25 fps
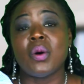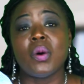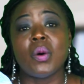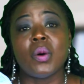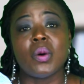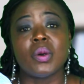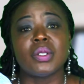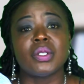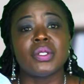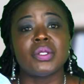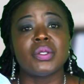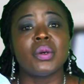
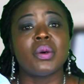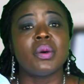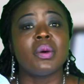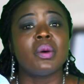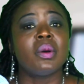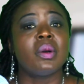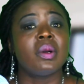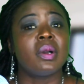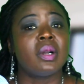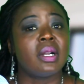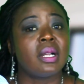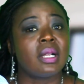
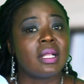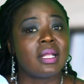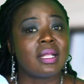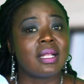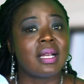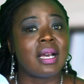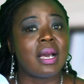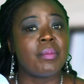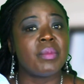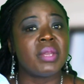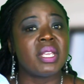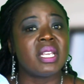also
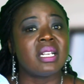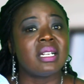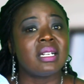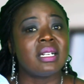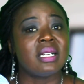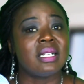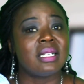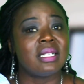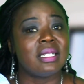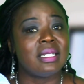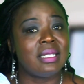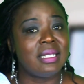coming
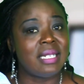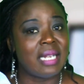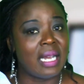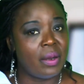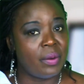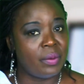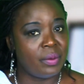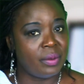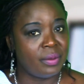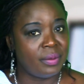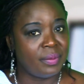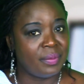
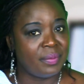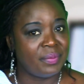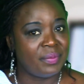down.